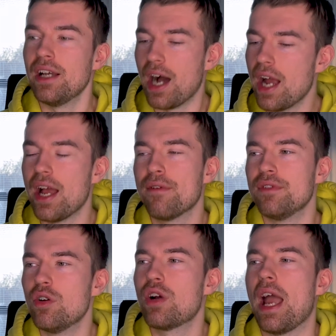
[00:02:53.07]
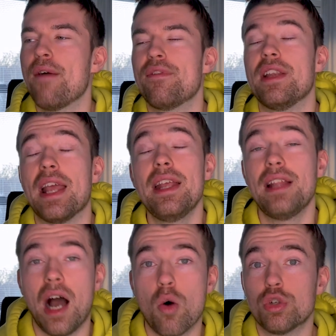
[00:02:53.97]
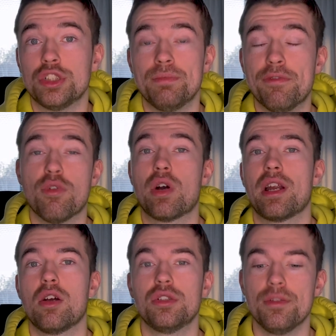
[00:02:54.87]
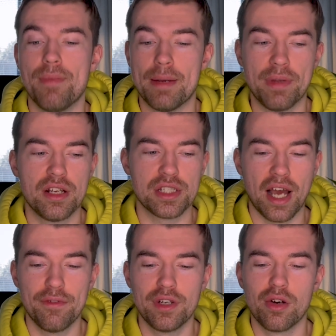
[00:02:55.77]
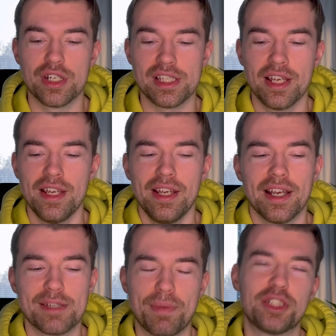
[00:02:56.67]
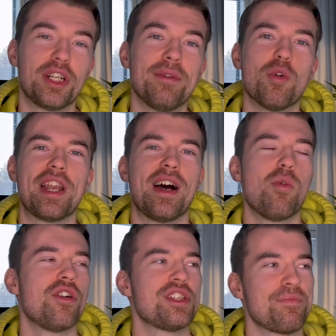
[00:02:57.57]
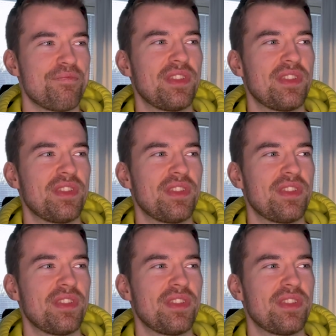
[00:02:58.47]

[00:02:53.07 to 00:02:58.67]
I have no caffeine 8 hours before I go to bed, because I've noticed, especially when I was